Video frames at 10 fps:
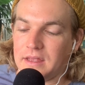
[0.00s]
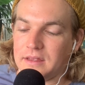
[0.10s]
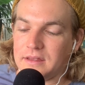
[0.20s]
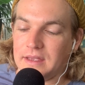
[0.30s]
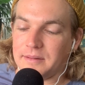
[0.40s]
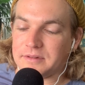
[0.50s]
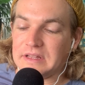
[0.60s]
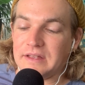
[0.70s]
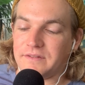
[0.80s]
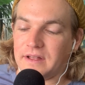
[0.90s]
yep, so
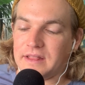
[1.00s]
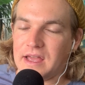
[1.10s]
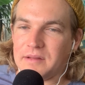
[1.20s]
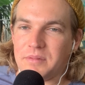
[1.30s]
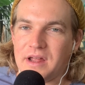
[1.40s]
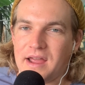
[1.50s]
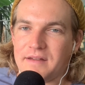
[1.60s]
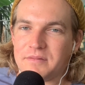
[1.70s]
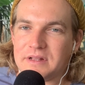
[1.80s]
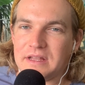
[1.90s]
they found that. But I have
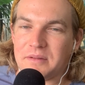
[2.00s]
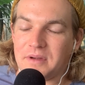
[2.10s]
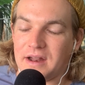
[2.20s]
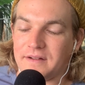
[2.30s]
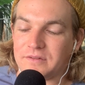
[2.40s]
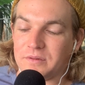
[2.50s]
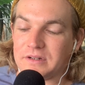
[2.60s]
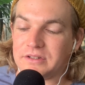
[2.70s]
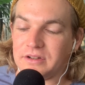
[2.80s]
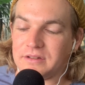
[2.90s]
been thinking about it afterwards,
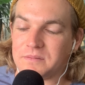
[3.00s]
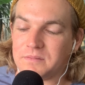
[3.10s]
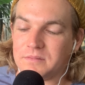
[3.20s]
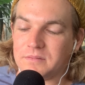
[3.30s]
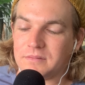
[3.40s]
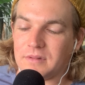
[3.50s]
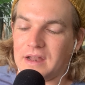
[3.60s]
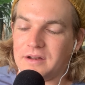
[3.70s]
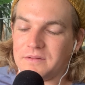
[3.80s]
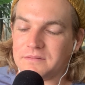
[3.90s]
so I
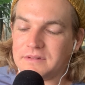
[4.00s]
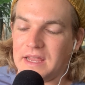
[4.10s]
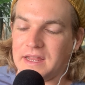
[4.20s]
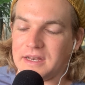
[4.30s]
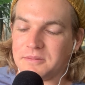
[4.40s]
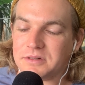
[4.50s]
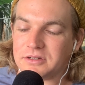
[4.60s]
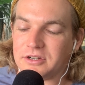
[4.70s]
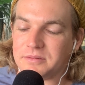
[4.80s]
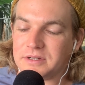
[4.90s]
don't take any
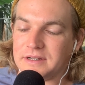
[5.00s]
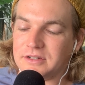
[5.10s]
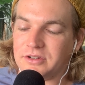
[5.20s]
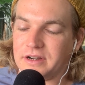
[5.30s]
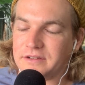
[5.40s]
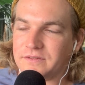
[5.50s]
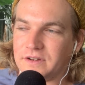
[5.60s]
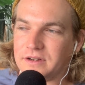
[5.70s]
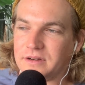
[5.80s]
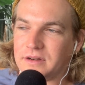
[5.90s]
prescription drugs
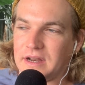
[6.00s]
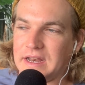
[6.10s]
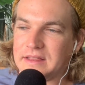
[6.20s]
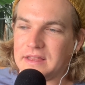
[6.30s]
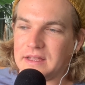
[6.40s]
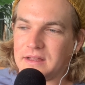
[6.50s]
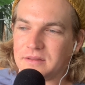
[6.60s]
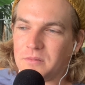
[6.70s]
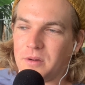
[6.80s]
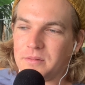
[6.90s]
for anything at the
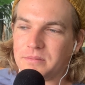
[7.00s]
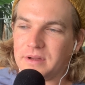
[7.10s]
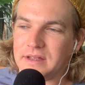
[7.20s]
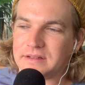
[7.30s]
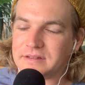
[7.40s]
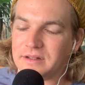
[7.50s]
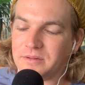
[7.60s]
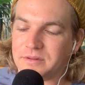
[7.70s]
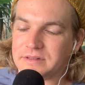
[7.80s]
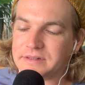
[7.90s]
moment, but it still
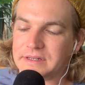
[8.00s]
was,